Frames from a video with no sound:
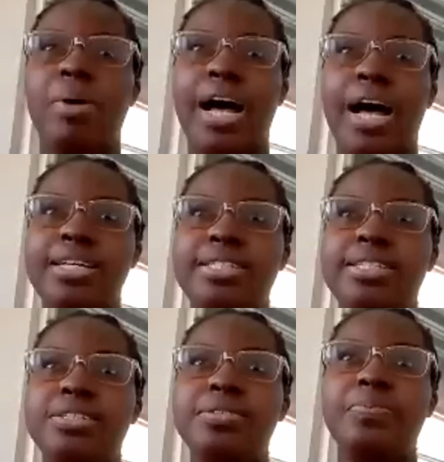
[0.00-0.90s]
passed,
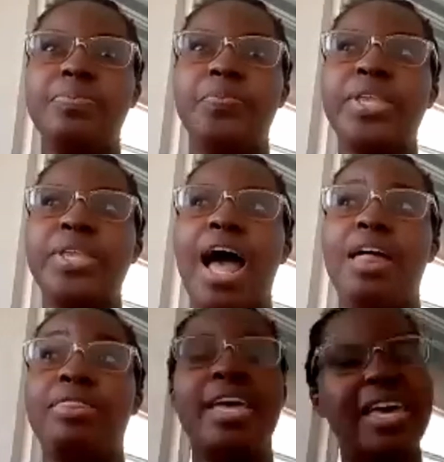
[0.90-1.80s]
I
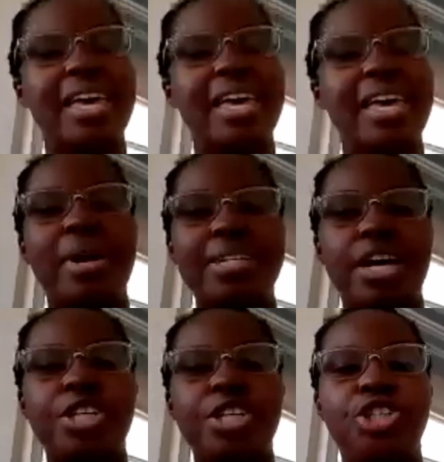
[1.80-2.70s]
think it came as
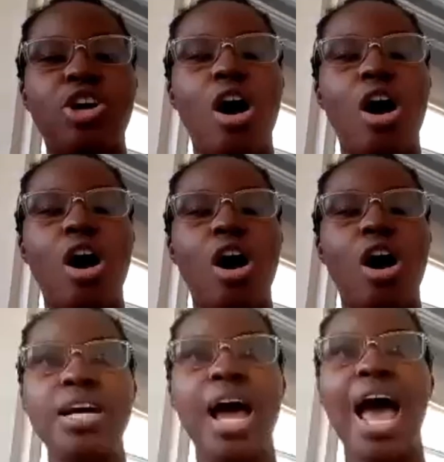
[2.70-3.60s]
a shock to
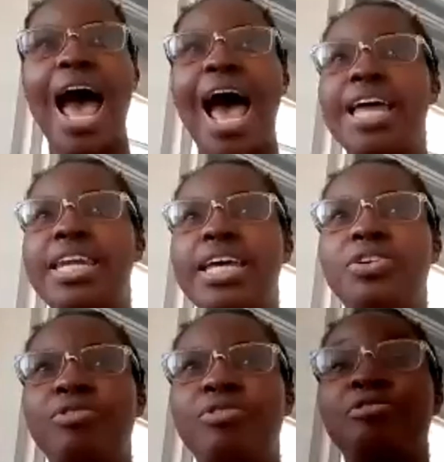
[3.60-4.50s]
me, and it
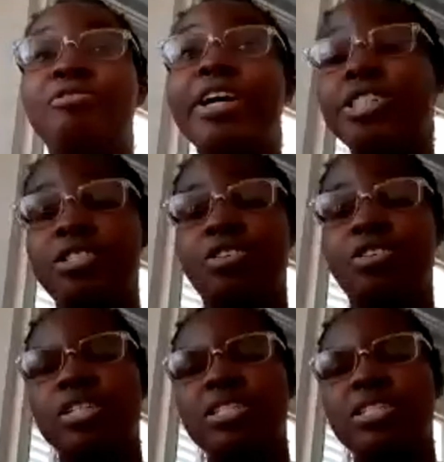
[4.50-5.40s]
didn't really register
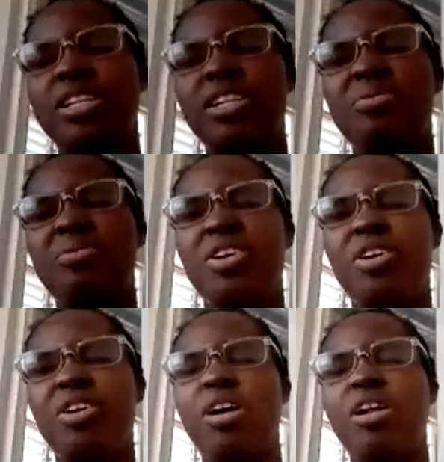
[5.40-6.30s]
until the
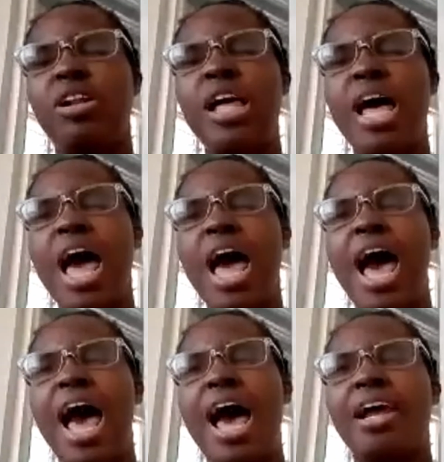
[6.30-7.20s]
funeral.
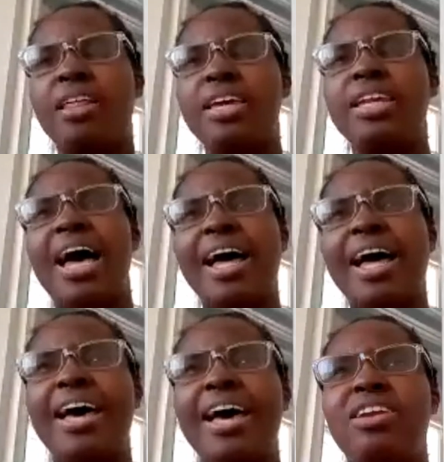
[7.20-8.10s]
And I think that
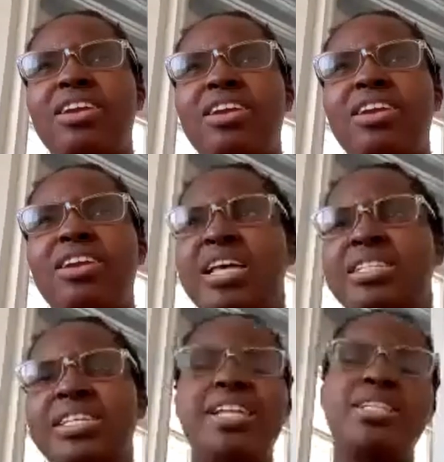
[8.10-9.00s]
kind of helped to
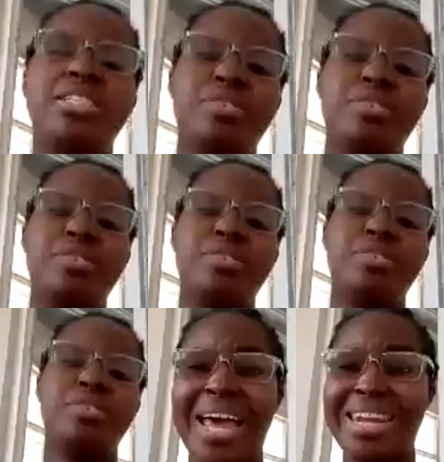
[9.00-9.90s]
intensify
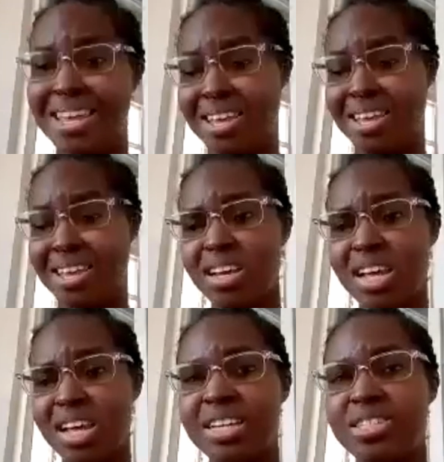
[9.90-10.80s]
my need
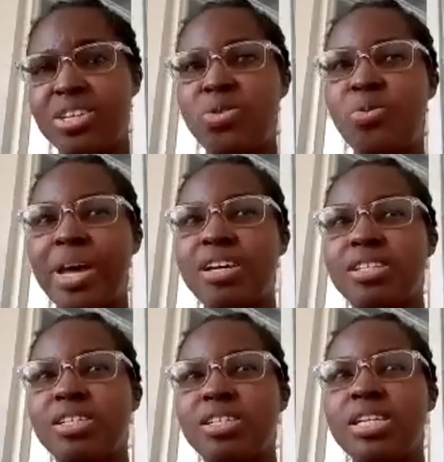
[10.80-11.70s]
to do
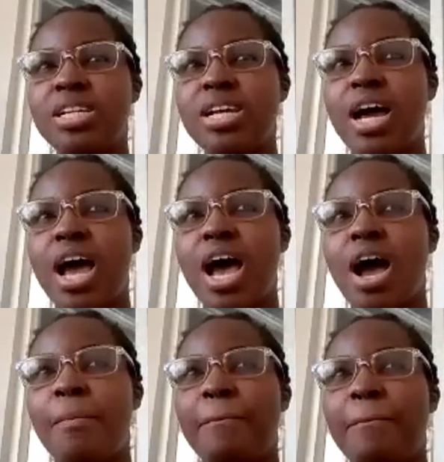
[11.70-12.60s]
medicine,
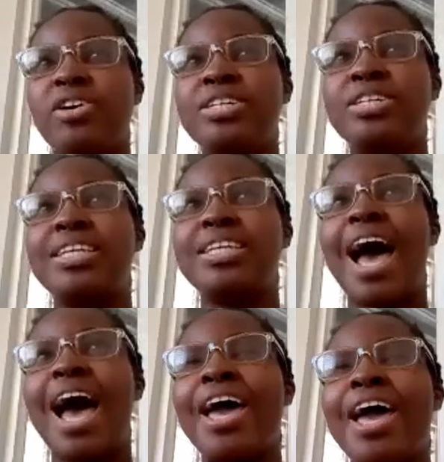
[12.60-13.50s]
because
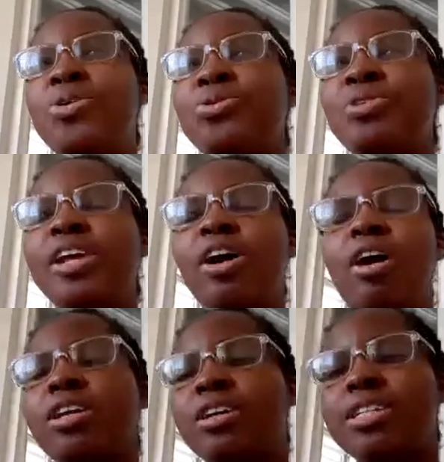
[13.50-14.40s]
I couldn't really
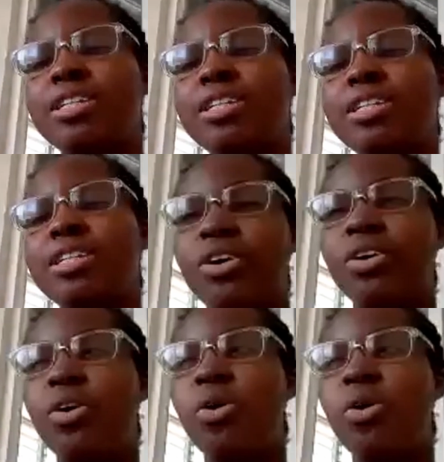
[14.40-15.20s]
understand